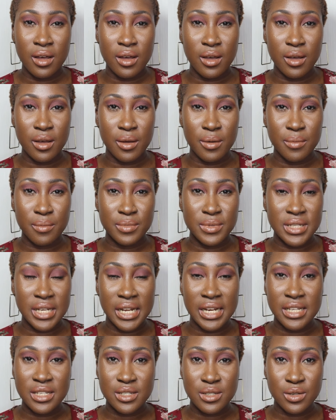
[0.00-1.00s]

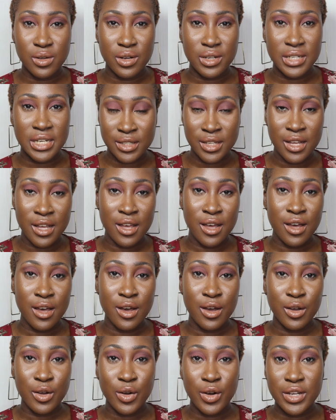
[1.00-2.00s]
Daily Sun
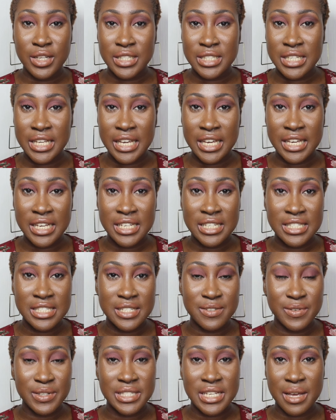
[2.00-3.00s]

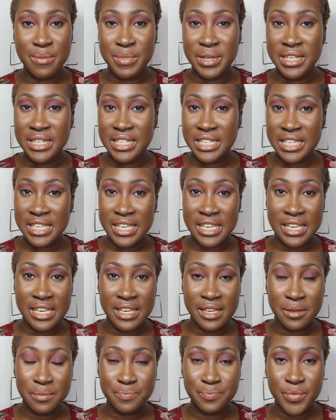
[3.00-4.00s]
contains vitamin
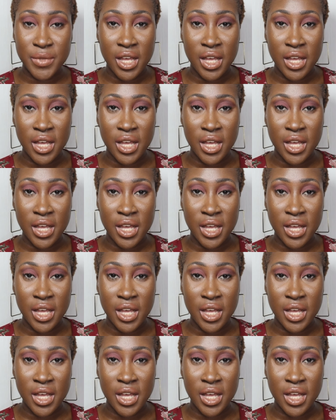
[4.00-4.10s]
E,